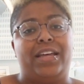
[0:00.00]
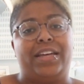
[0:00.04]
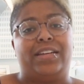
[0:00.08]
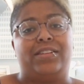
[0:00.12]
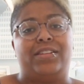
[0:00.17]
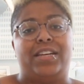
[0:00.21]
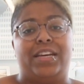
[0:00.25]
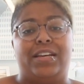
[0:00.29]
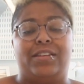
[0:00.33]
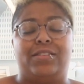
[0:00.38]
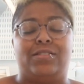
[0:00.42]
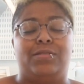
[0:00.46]

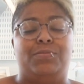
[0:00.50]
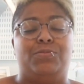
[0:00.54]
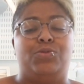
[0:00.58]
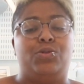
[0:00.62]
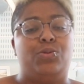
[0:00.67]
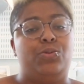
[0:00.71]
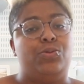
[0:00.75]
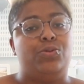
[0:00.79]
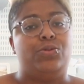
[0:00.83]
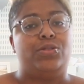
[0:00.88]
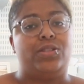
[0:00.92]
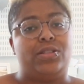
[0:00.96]
like take some
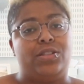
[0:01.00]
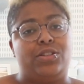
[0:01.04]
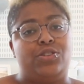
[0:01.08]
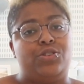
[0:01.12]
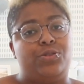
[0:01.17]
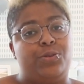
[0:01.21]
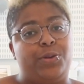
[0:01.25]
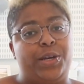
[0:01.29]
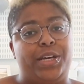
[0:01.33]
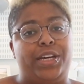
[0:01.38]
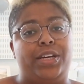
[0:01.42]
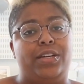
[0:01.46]
tools of the
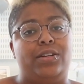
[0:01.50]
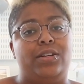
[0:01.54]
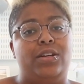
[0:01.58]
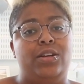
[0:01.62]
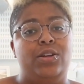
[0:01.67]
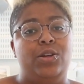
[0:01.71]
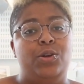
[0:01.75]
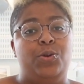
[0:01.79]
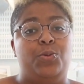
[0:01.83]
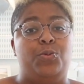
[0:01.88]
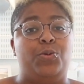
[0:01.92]
trade